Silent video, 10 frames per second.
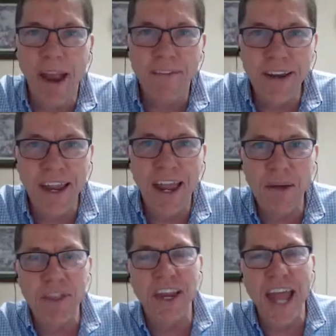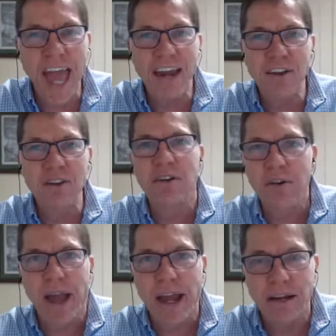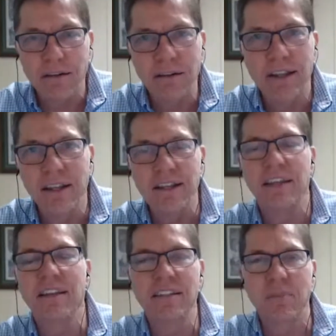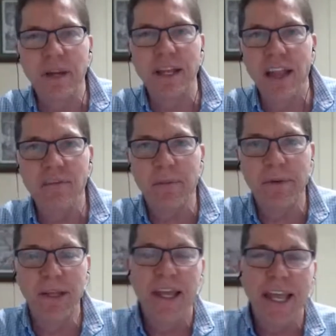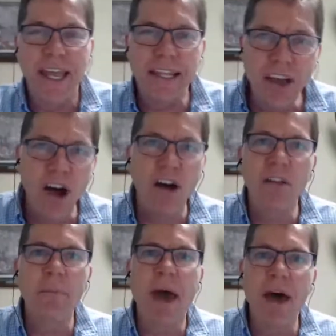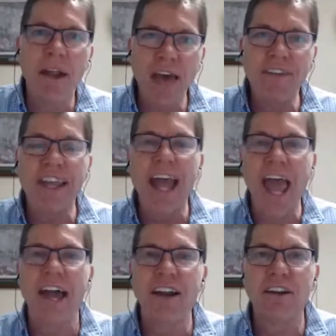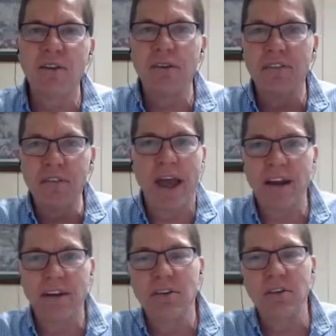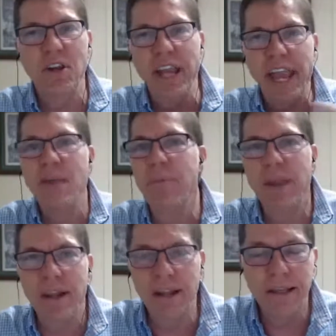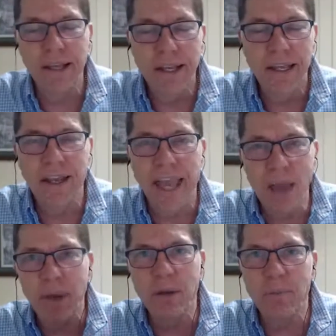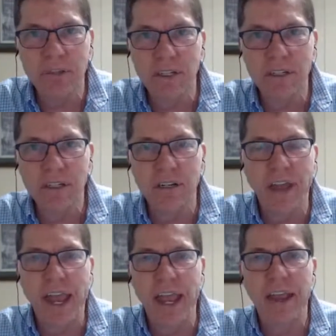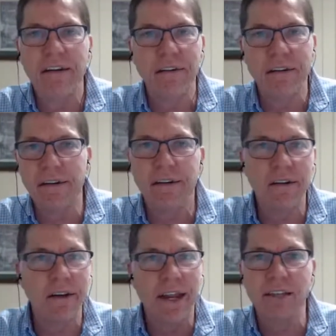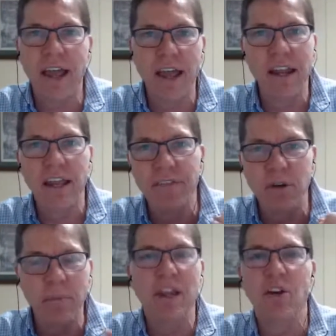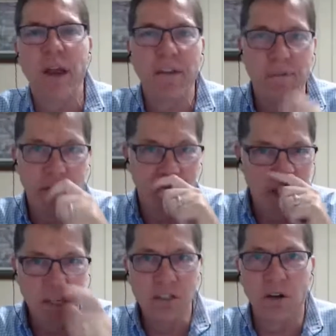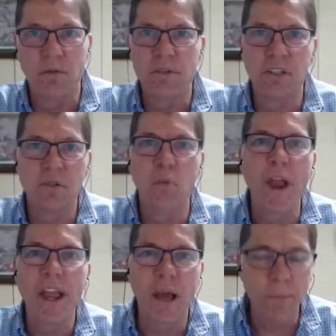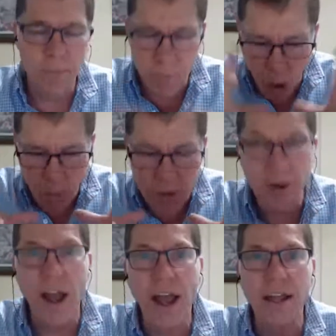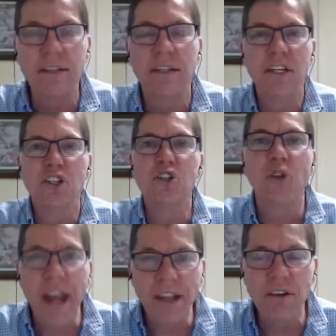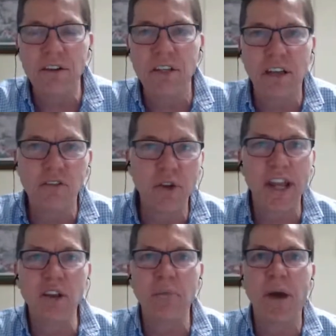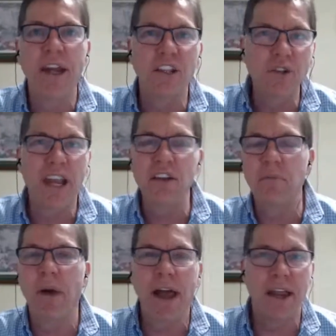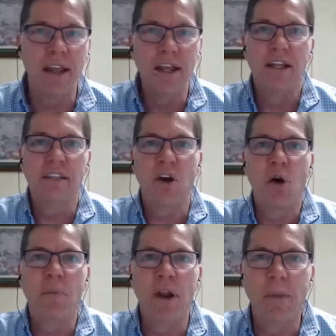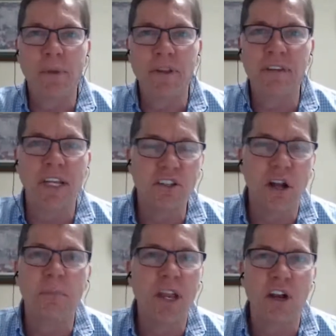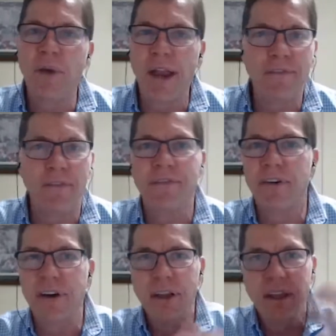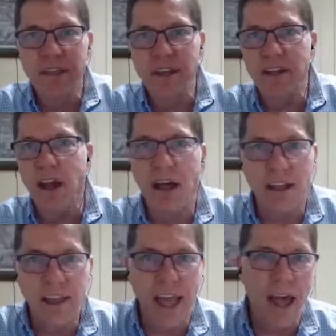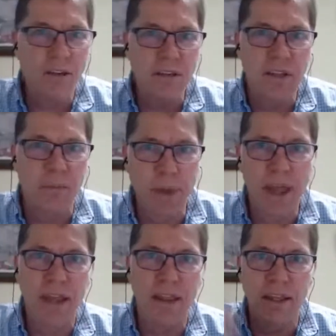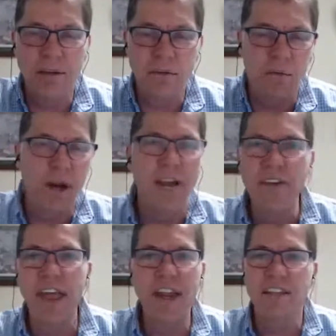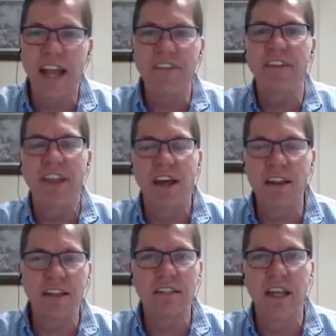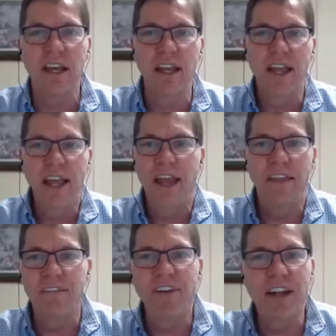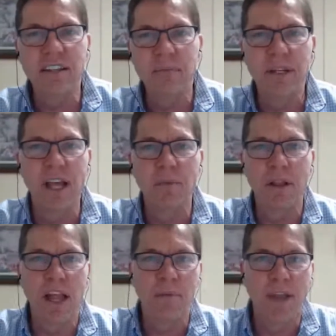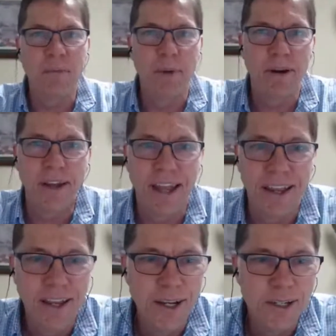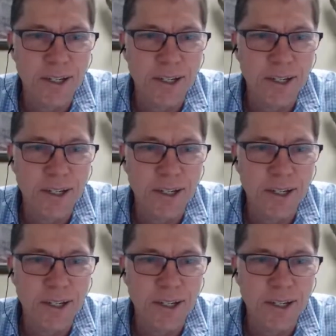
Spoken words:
every day with an attitude of gratitude, and then tell somebody you love them. It's all about having an attitude of gratitude. You can't be in a position of anger and hurt and anxiety if you're being grateful. So just wake up, open your eyes, train yourself, train your body, train your mind to open up and start being grateful for the dog, the house, the bed, the whatever that is, everything under the sun, and then find somebody telling you love me, have a better day. So